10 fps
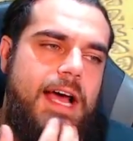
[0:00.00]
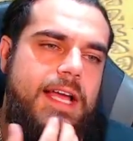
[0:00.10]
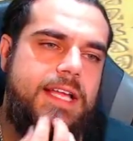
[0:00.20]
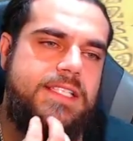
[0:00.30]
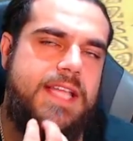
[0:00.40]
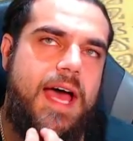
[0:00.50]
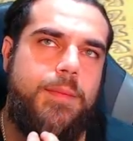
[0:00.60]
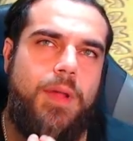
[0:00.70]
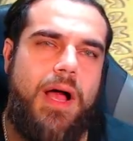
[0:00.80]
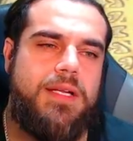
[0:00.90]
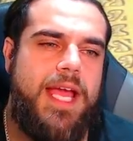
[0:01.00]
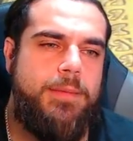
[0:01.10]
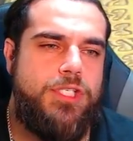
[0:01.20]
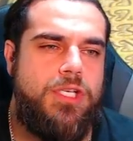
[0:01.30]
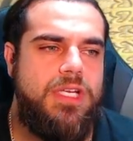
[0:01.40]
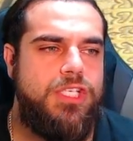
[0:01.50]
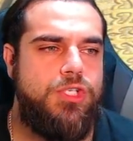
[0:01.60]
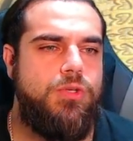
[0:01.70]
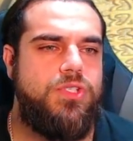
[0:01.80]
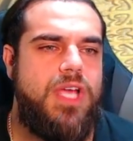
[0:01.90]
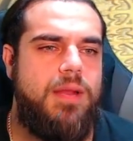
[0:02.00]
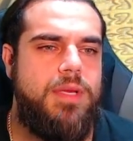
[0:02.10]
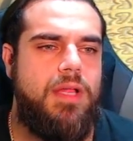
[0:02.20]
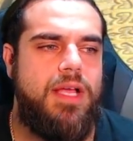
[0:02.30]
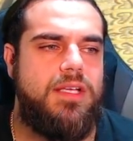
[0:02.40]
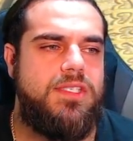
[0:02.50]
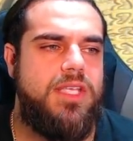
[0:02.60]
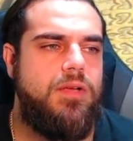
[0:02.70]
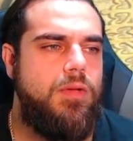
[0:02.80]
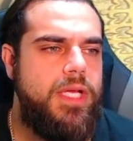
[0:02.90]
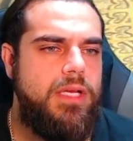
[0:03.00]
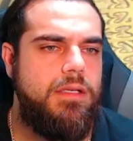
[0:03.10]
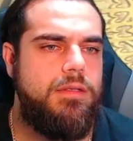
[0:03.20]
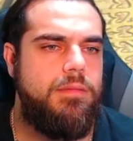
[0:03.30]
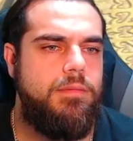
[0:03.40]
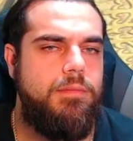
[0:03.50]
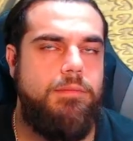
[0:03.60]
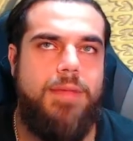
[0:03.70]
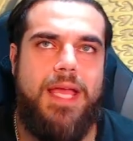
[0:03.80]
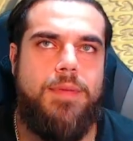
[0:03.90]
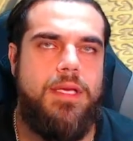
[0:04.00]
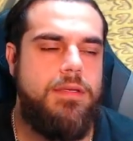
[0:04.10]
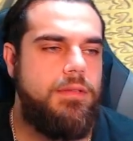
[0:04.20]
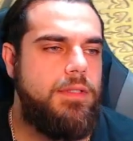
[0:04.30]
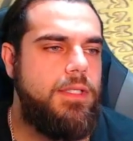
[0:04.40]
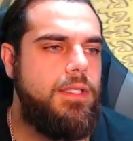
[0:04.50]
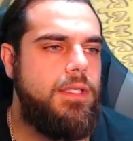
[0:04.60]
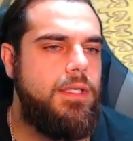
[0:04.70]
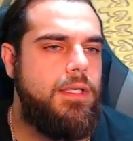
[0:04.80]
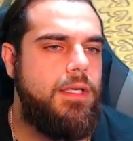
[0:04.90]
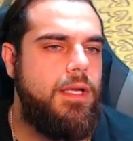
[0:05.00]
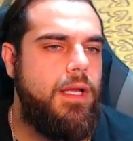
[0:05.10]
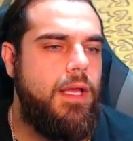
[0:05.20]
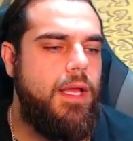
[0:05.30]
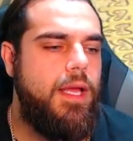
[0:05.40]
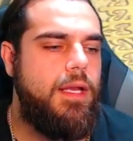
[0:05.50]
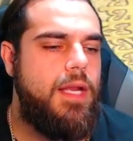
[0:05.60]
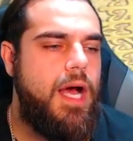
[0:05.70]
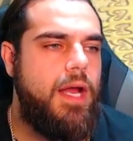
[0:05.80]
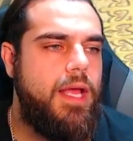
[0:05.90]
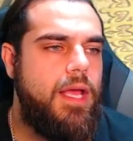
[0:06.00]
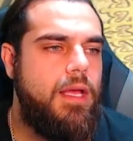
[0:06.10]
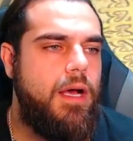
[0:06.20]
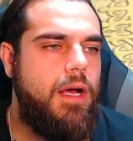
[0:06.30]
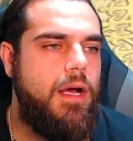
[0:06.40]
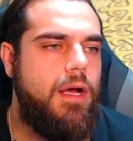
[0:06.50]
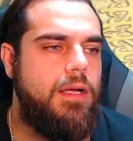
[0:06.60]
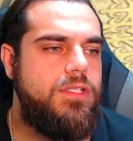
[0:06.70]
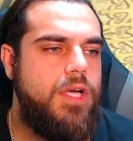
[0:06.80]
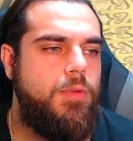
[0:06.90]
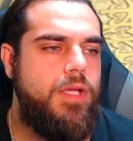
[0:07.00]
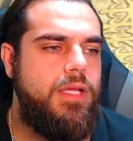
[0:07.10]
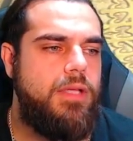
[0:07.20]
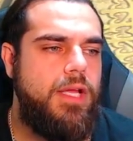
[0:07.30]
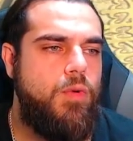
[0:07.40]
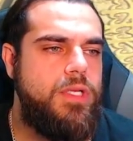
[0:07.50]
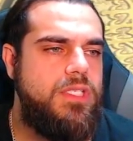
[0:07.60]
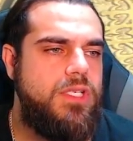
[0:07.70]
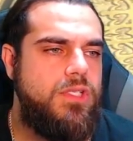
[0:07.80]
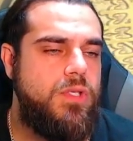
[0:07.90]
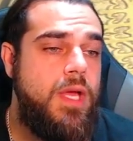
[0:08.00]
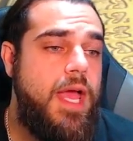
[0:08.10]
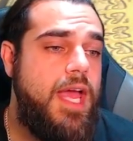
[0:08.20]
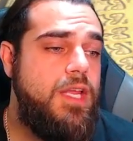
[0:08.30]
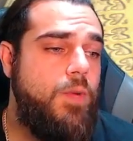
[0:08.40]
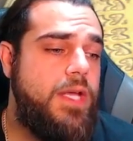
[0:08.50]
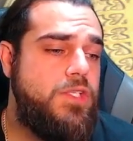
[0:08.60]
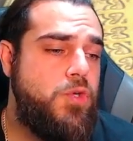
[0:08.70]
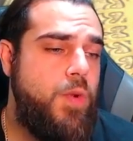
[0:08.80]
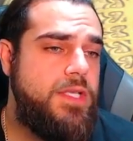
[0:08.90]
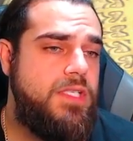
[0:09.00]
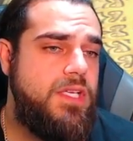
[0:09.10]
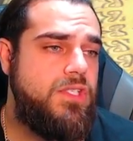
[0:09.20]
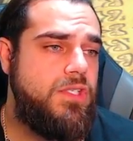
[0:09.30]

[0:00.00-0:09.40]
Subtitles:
Is that block damage conditional? It's got to be like a single hit, maybe, and not a double hit like Quintis. Anyways, Quintis